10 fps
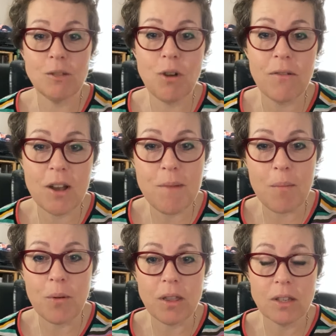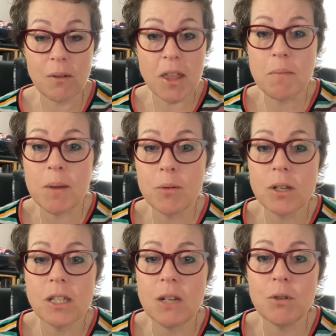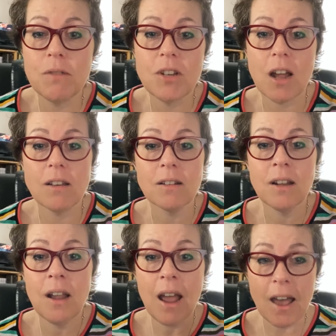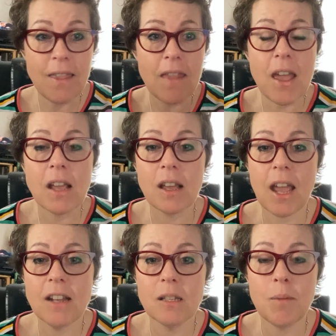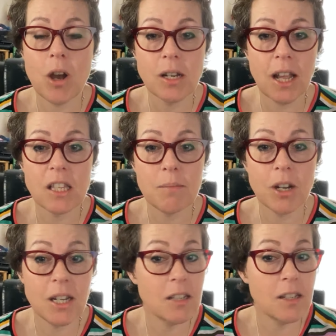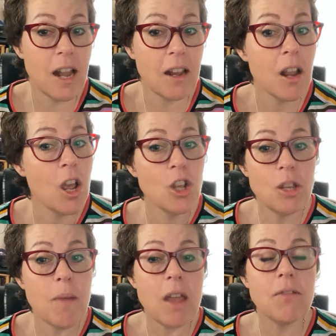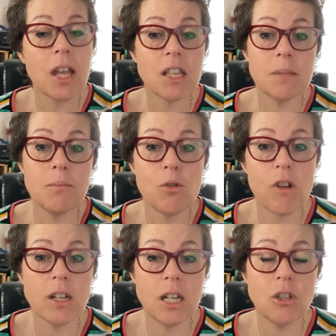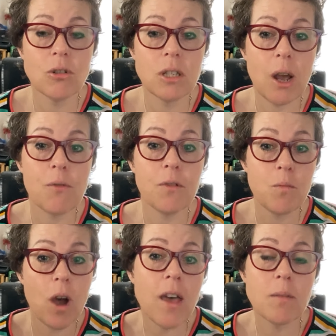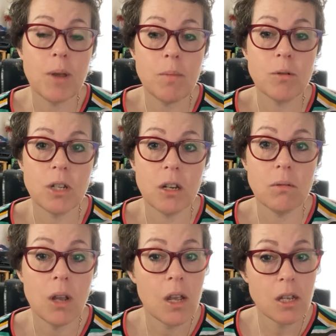this is what I've come up with. So other people can see what you've done, and then they can get inspired and get some ideas. And hey, you may even get some more ideas yourself from what other people do.